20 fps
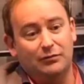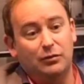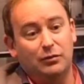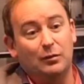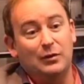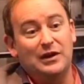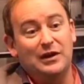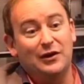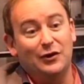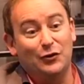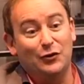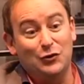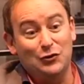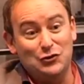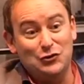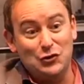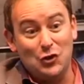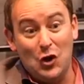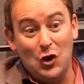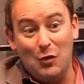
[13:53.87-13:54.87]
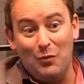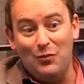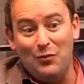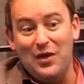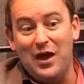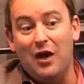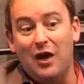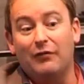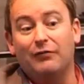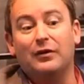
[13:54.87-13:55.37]
have probably done a good job
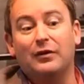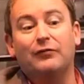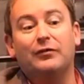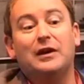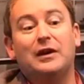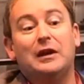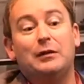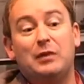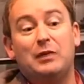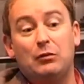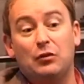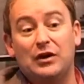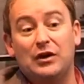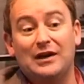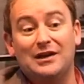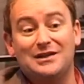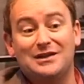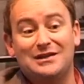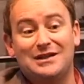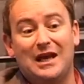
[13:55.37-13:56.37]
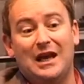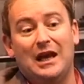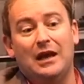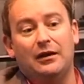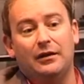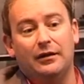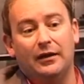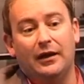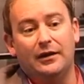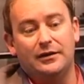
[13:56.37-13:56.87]
now of getting people to
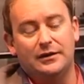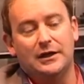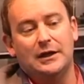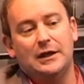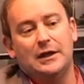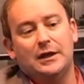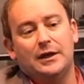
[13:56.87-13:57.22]
understand that